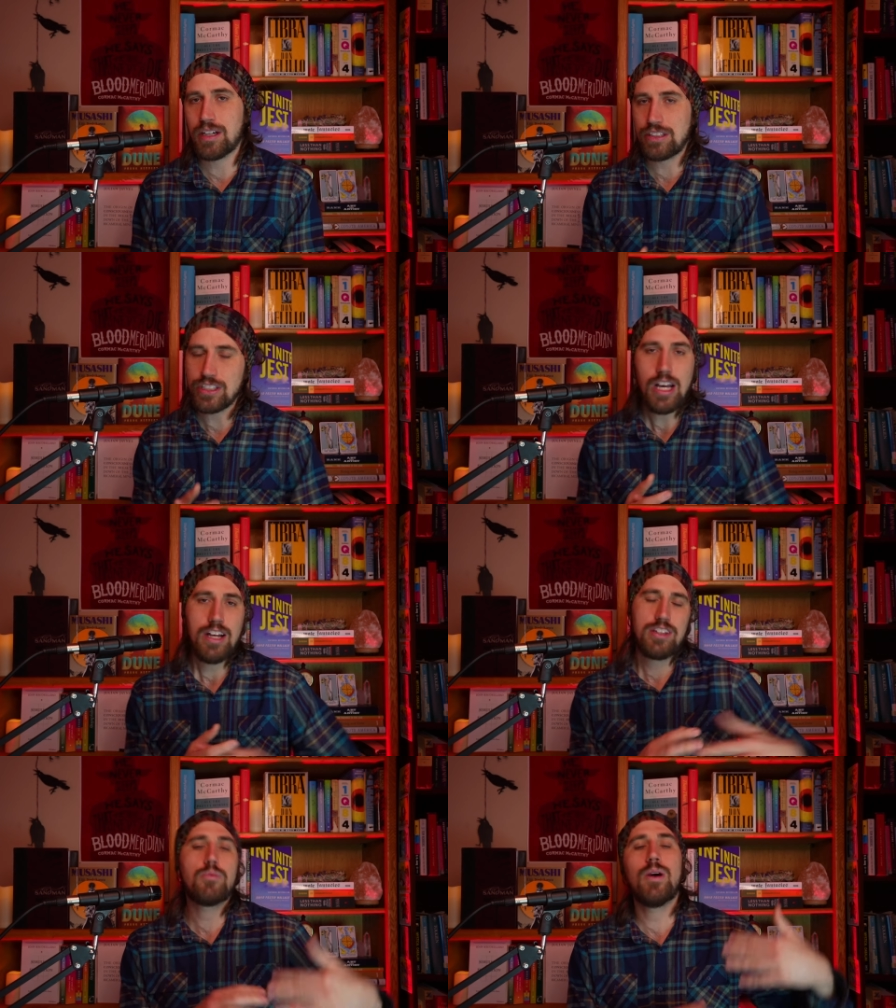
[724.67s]
Maris.
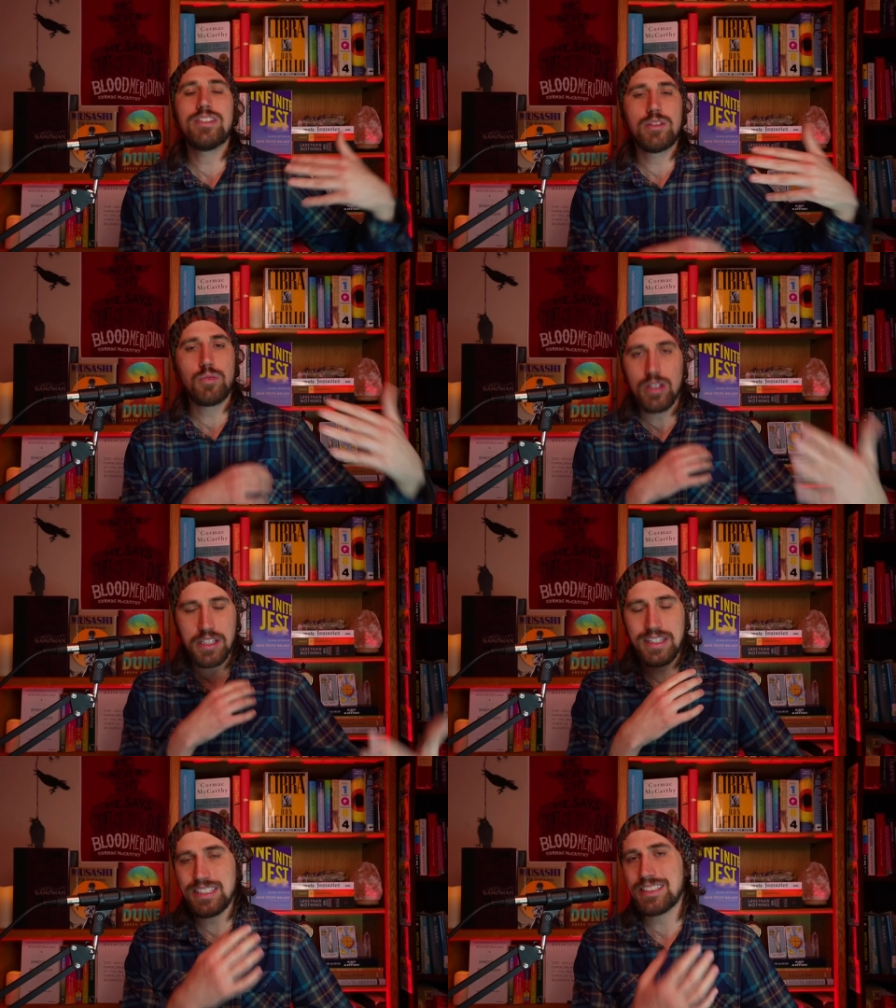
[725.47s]
There wasn't really
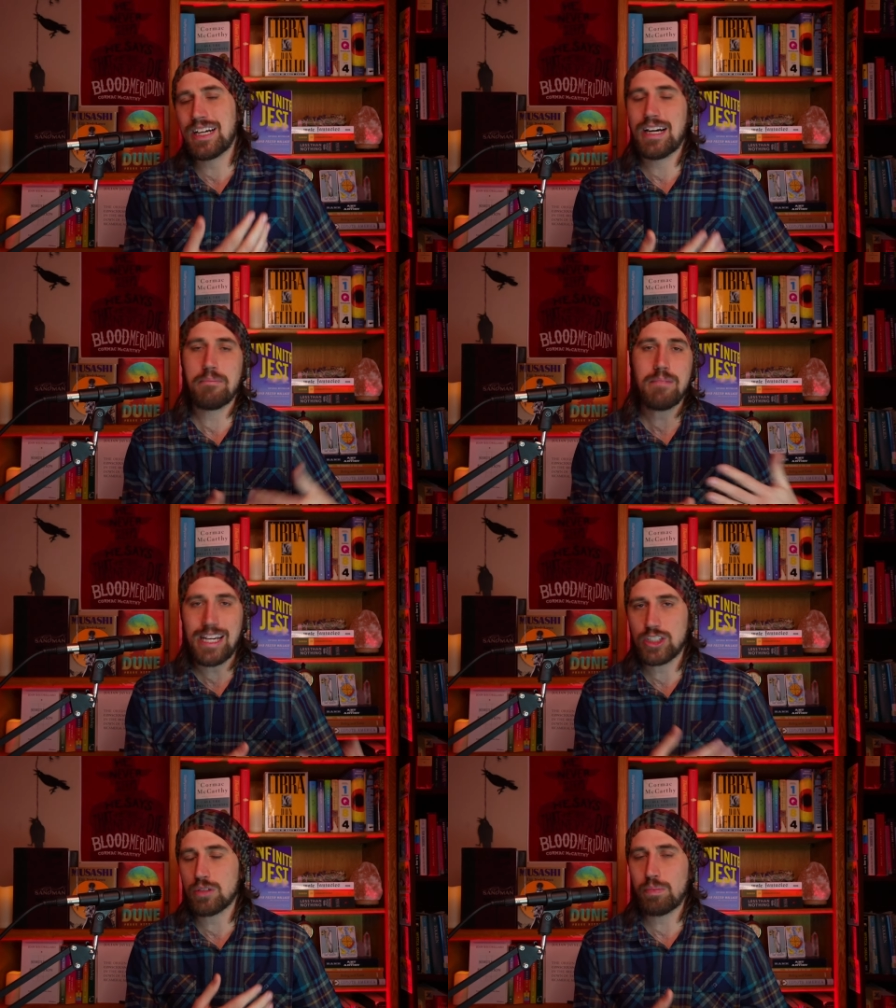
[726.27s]
this uh,
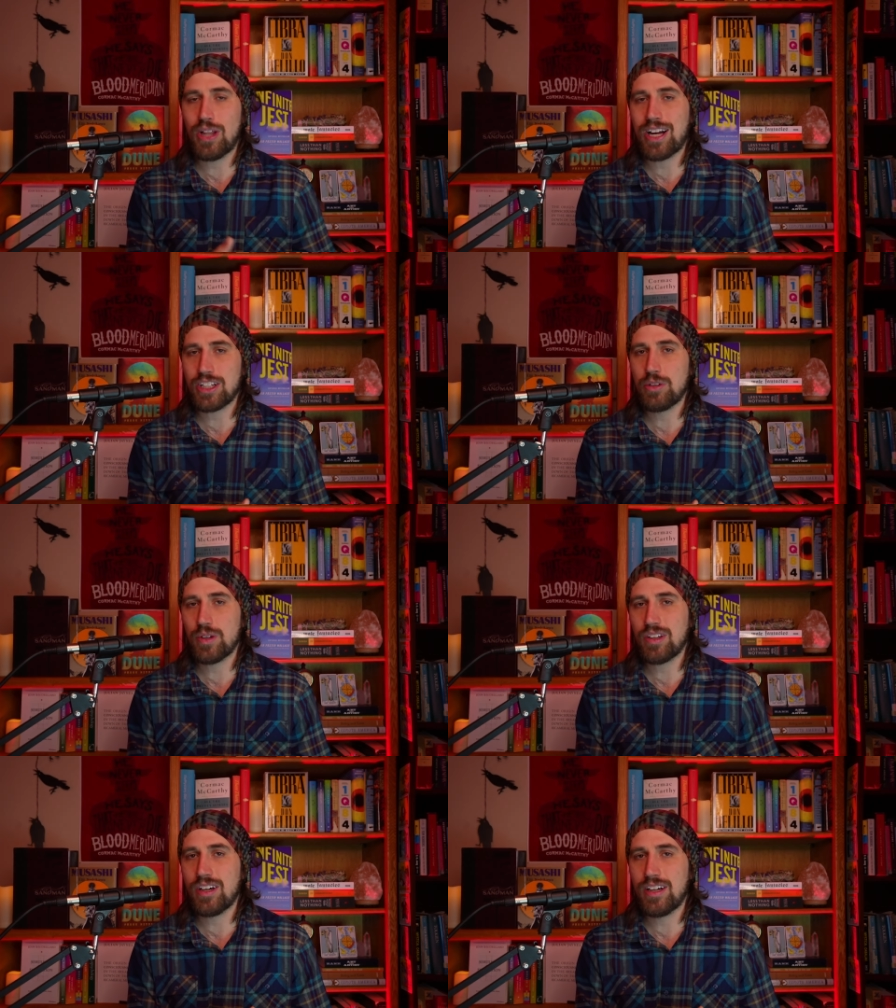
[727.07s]
major plot
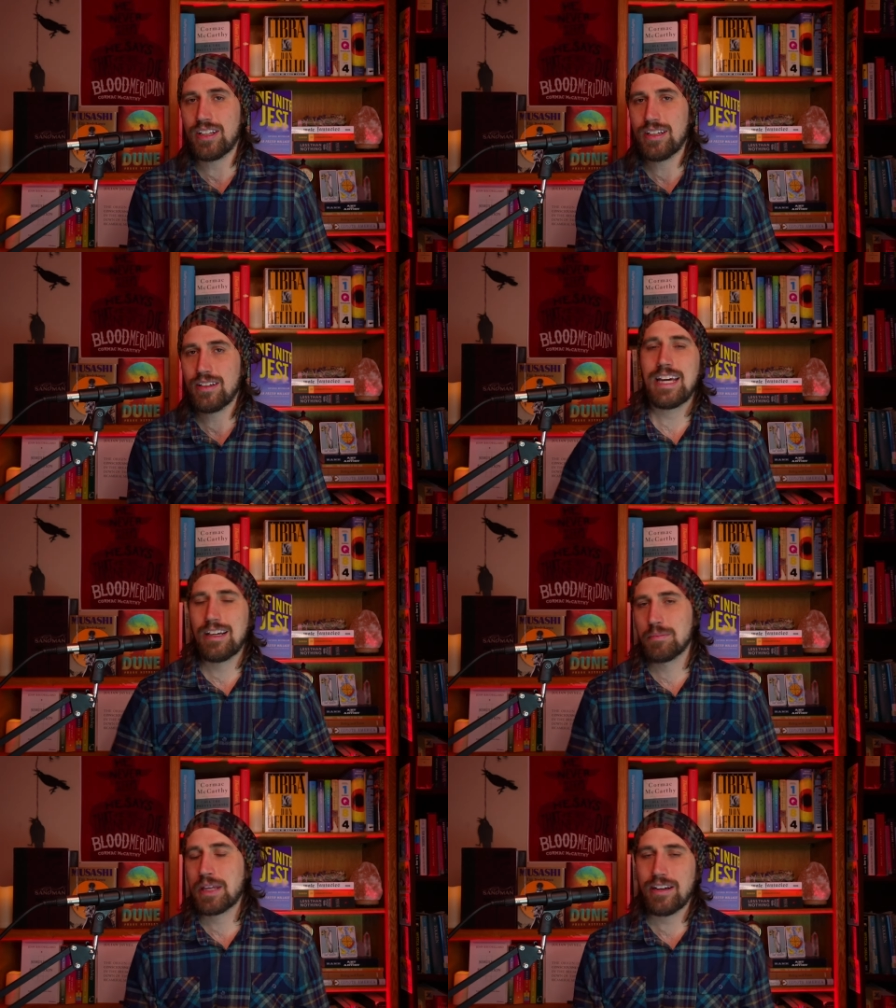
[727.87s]
going on that
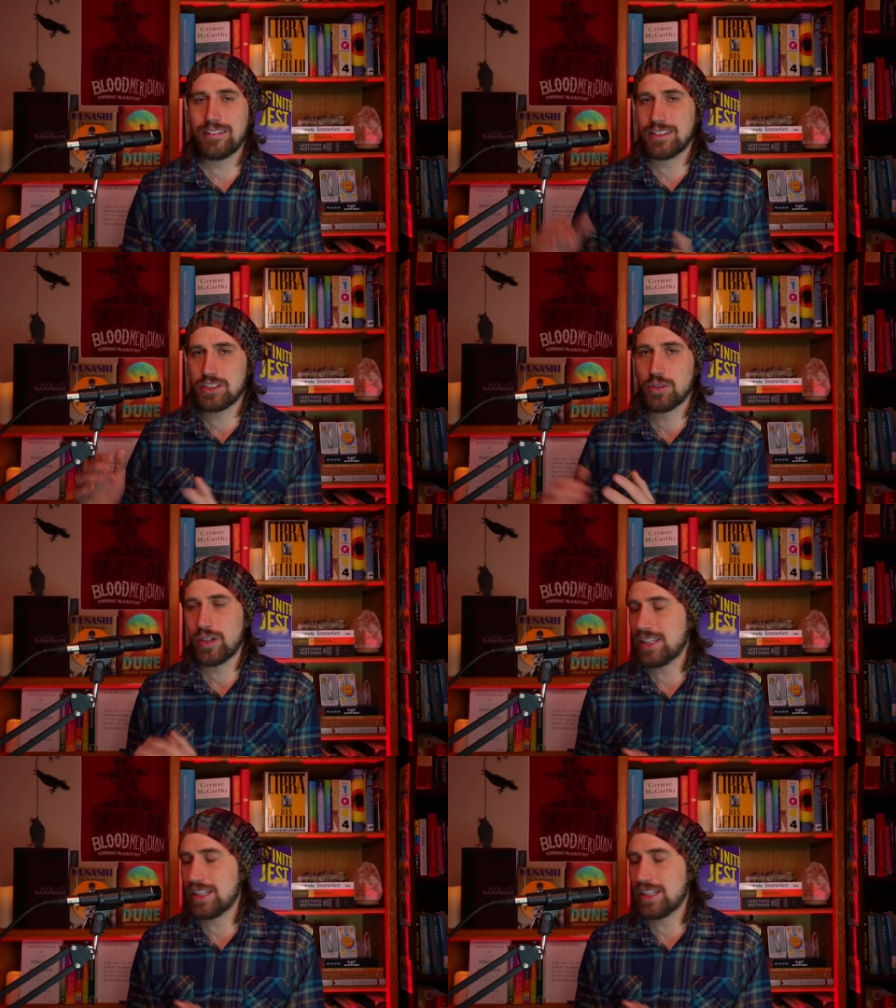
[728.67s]
helped carry the story.